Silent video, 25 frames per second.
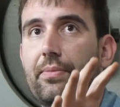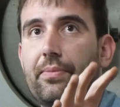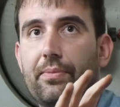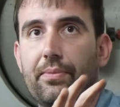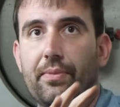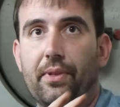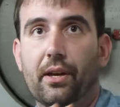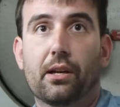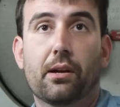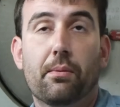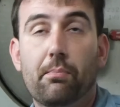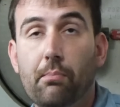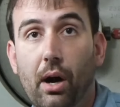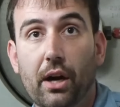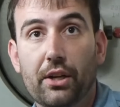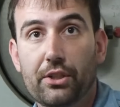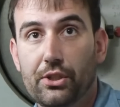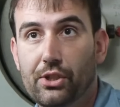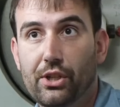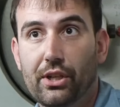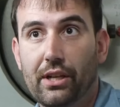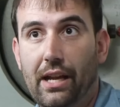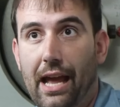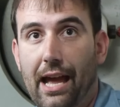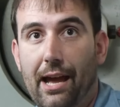the
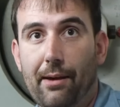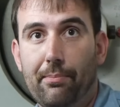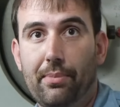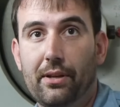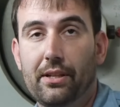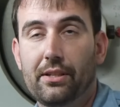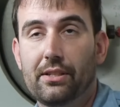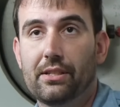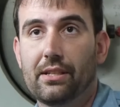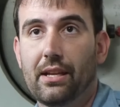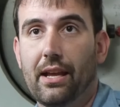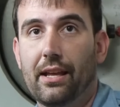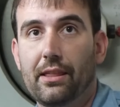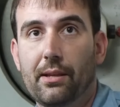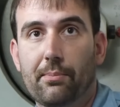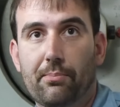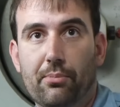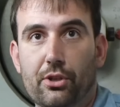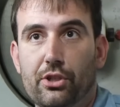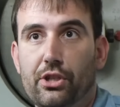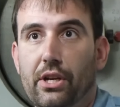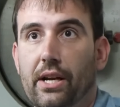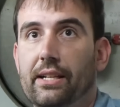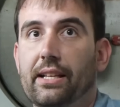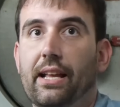combustion happens and the
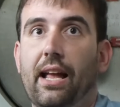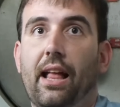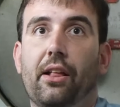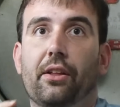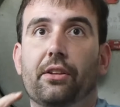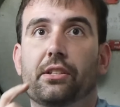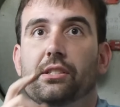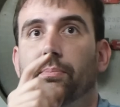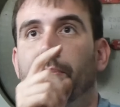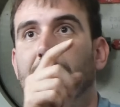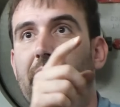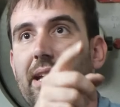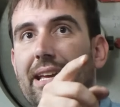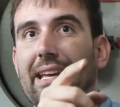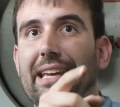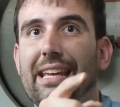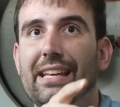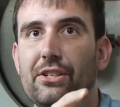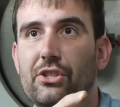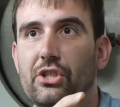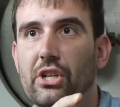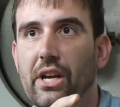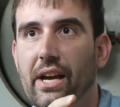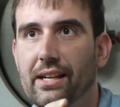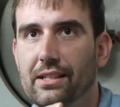projectile is being
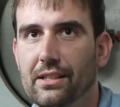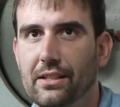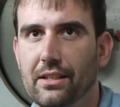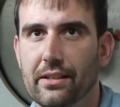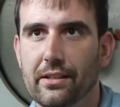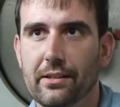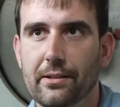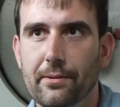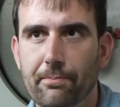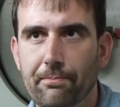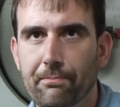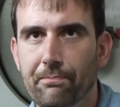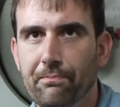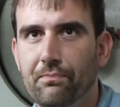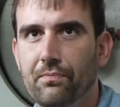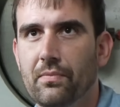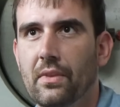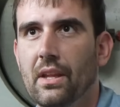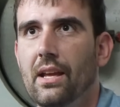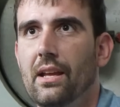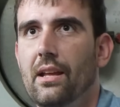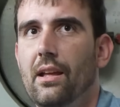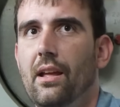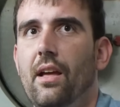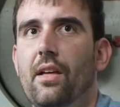ejected
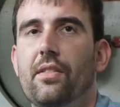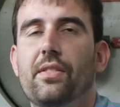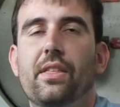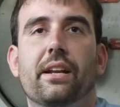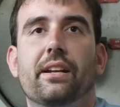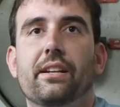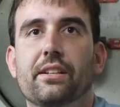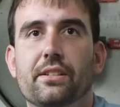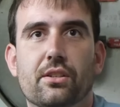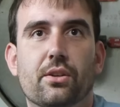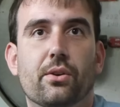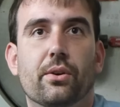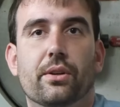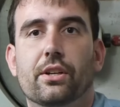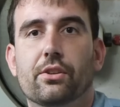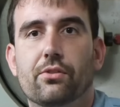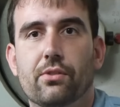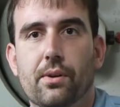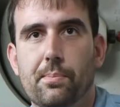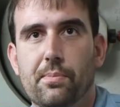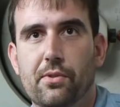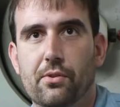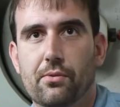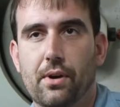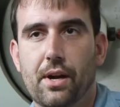that it's going to
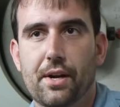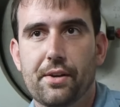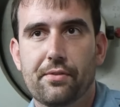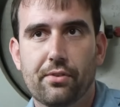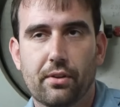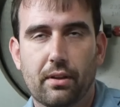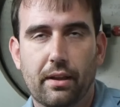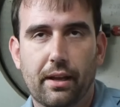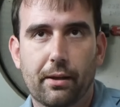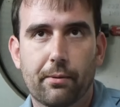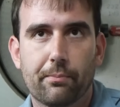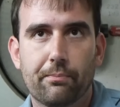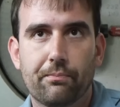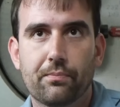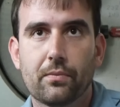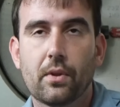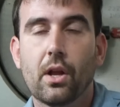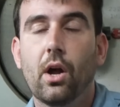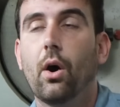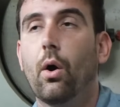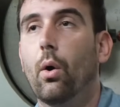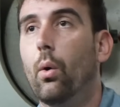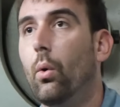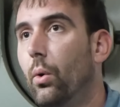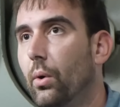grip the rifling
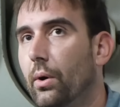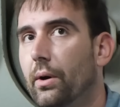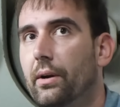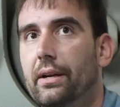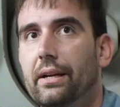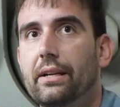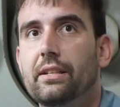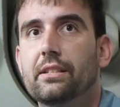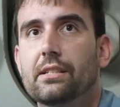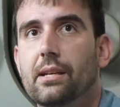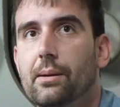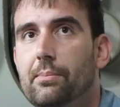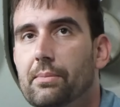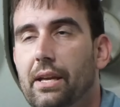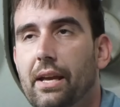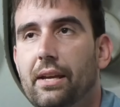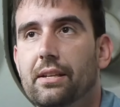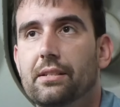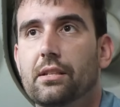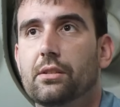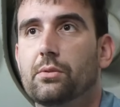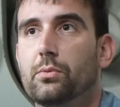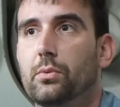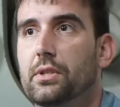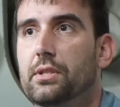or in some
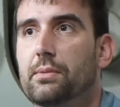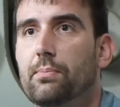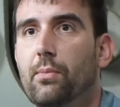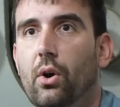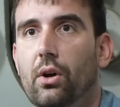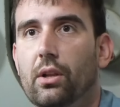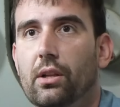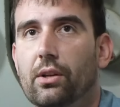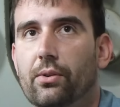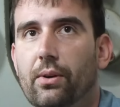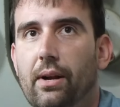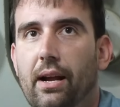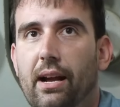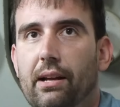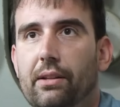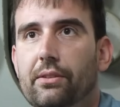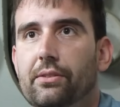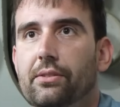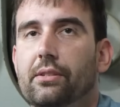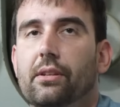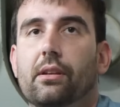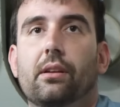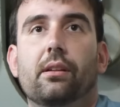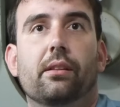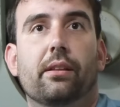cases with smaller
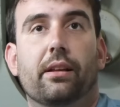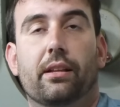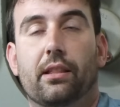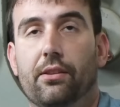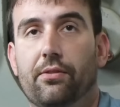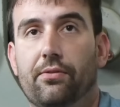rounds like